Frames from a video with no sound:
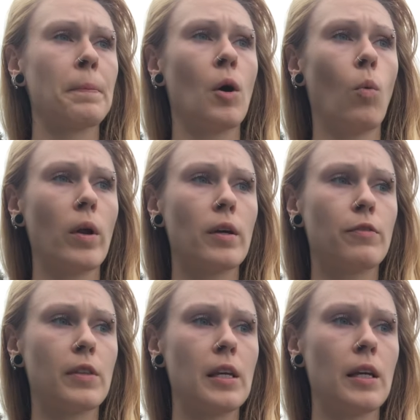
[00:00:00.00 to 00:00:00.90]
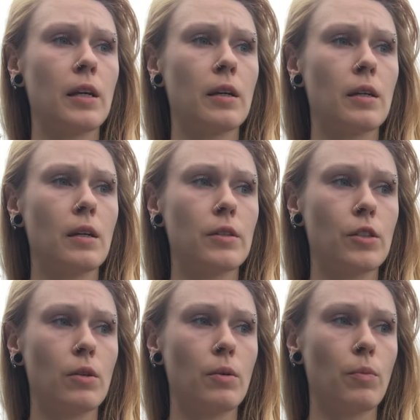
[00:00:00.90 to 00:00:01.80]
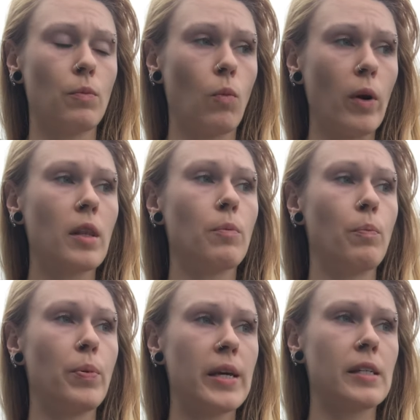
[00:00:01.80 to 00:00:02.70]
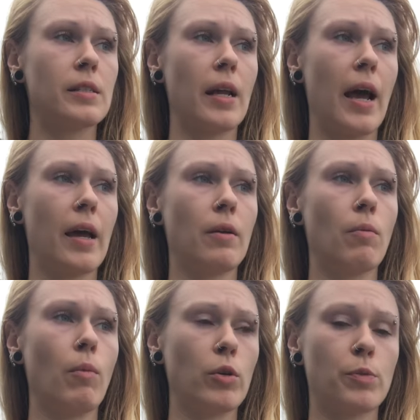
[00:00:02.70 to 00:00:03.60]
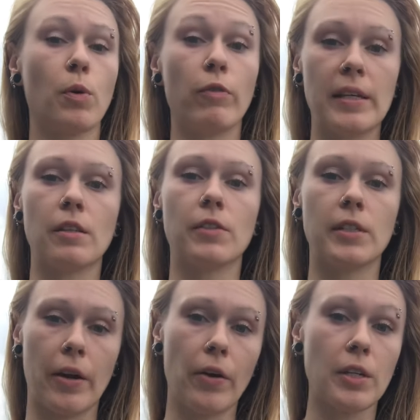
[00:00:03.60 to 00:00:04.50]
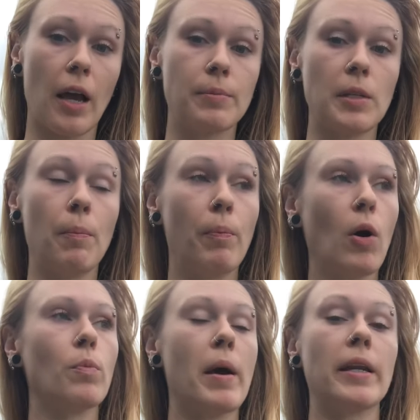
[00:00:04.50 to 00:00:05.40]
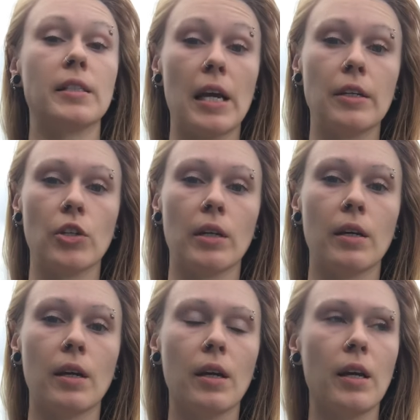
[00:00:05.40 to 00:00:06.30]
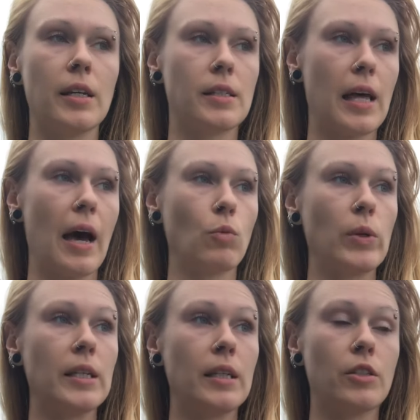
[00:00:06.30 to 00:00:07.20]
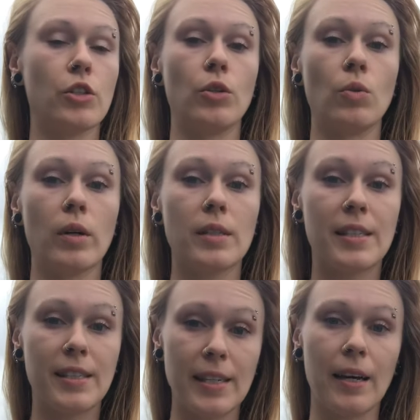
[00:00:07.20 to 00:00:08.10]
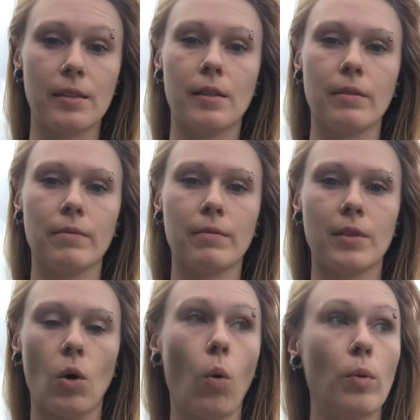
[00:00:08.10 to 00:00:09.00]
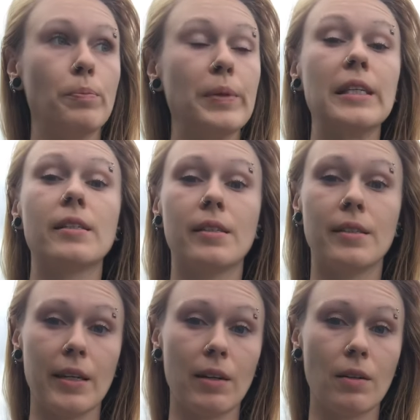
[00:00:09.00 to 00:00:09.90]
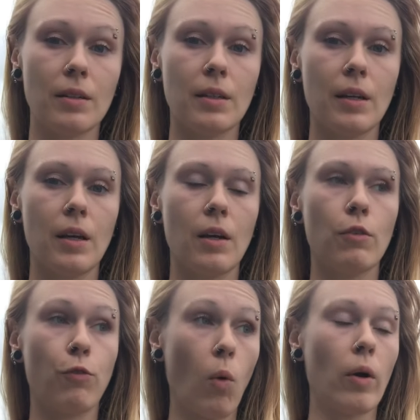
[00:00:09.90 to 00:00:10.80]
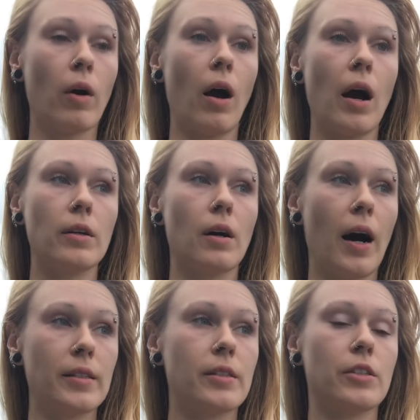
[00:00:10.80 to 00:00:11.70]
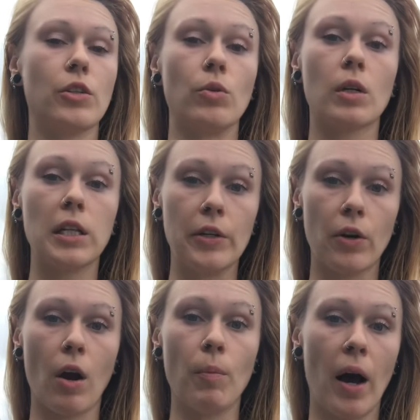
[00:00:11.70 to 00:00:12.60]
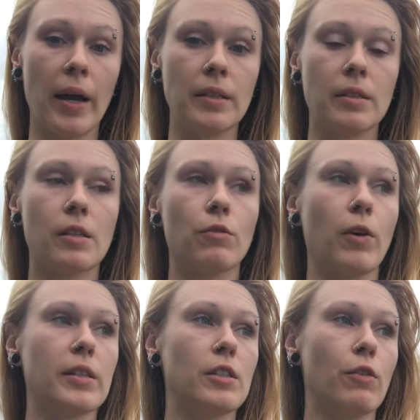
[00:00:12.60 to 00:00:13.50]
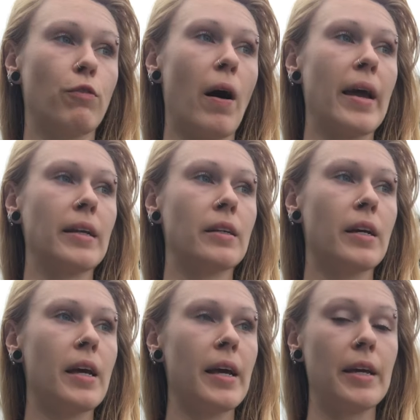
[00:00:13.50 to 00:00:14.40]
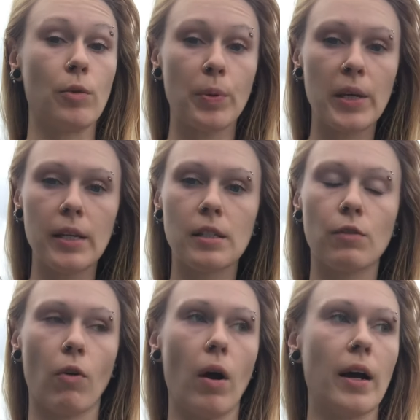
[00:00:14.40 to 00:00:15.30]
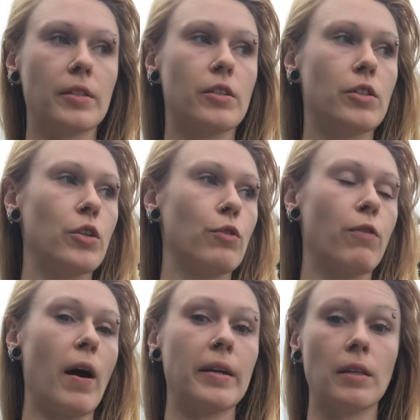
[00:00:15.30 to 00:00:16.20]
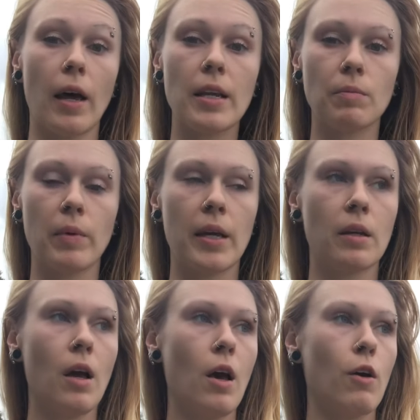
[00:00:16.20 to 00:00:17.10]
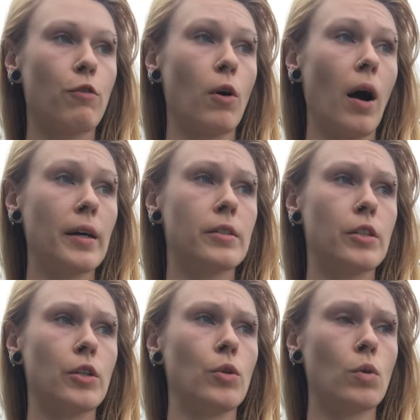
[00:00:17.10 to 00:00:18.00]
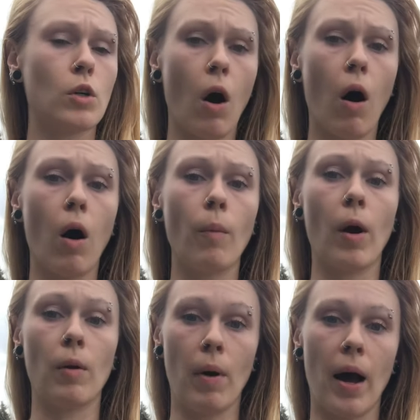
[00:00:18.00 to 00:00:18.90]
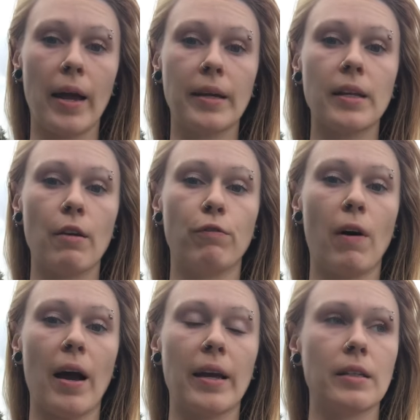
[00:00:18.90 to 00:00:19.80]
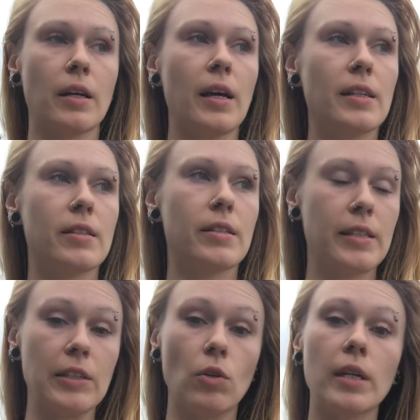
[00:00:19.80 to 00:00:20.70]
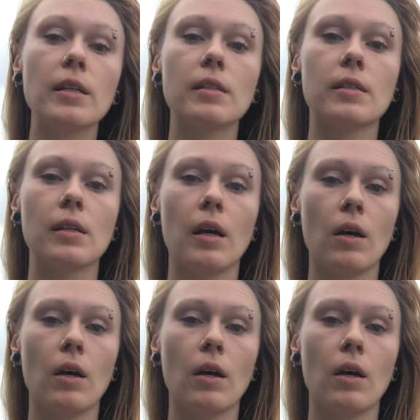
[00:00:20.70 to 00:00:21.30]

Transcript: One of the one of the biggest and most pervasive stereotypes about meditation is that we need to sit or be still for us to clear our minds, for us to find inner peace, for us to find enlightenment, for us to calm our mind and find stillness